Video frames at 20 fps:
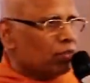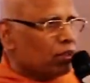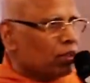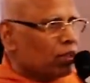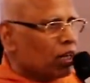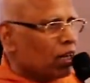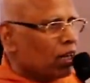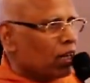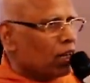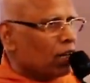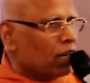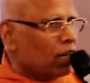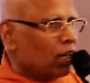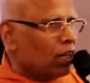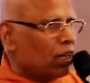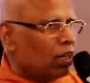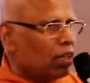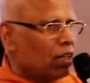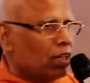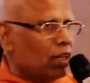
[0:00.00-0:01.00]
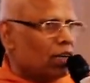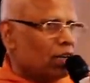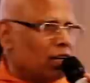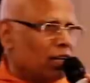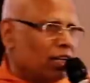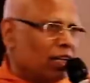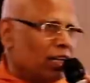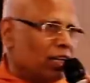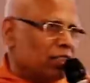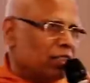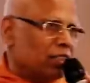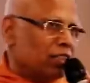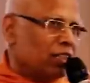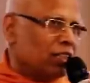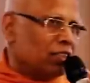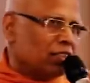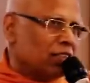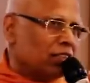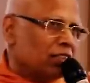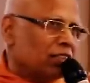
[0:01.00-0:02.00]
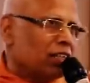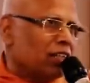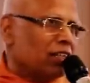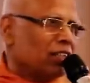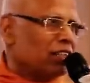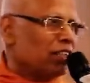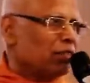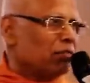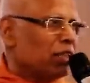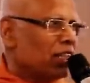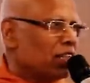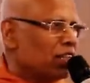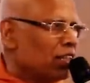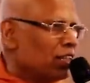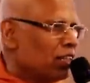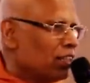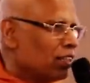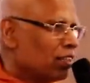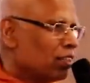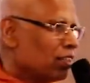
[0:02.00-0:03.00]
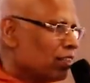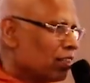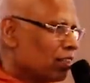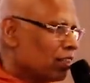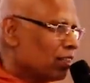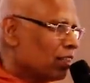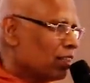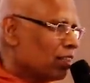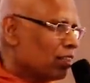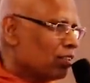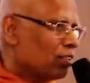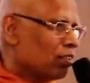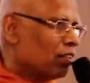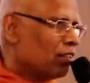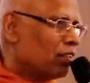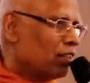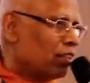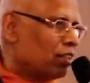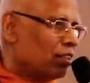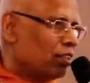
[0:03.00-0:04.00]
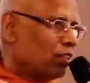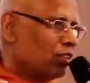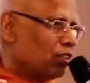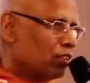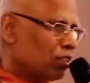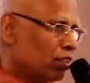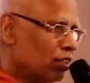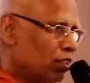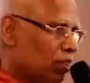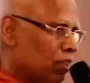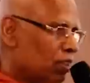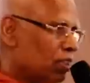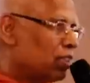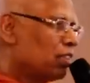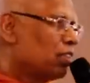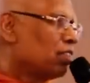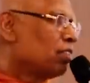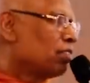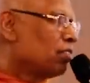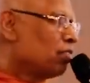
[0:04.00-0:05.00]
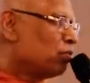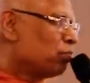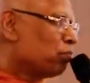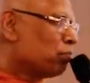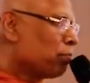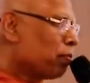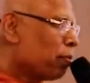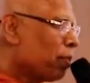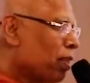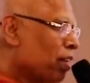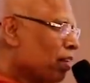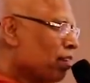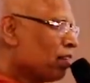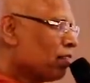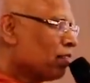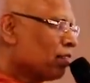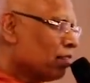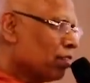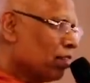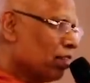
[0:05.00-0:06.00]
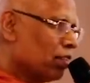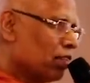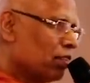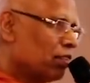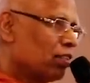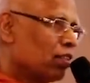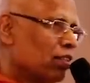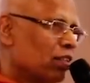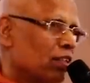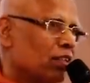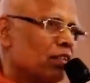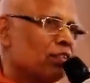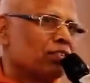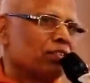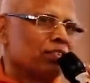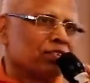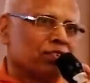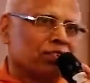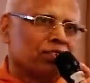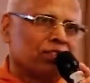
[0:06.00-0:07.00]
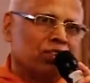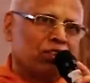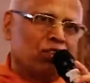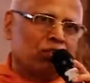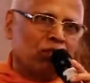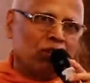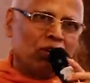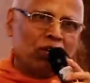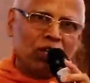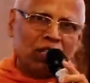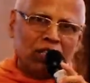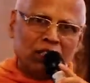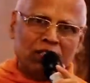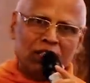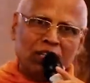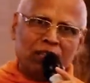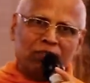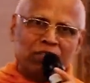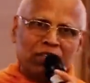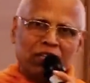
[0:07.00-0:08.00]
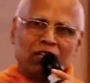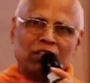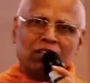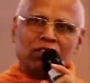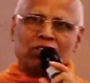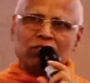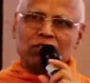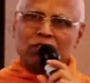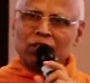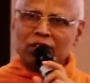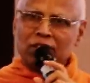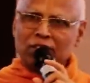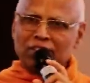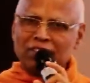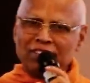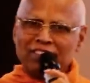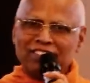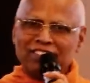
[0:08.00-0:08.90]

So IAC, as I said in the beginning, has already resolved that you all, and they resolve,